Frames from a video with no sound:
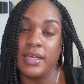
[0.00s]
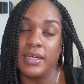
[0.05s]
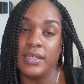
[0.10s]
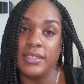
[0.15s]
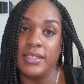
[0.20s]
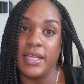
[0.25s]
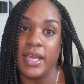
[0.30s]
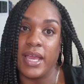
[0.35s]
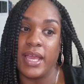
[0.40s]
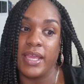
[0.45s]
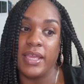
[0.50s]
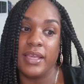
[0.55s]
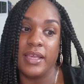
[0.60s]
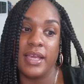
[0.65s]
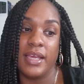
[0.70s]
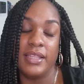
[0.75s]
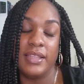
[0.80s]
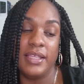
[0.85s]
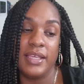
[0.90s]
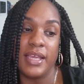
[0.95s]
a day.
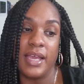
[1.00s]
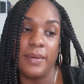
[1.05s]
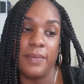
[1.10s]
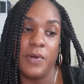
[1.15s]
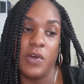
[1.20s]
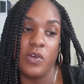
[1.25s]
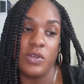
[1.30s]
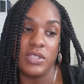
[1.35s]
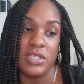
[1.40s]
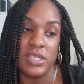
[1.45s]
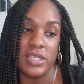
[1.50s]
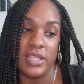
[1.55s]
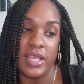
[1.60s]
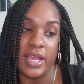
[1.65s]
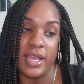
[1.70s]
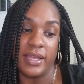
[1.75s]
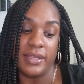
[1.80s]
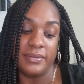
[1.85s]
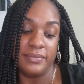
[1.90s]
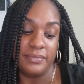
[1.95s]
I think I posted
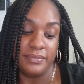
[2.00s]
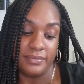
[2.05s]
that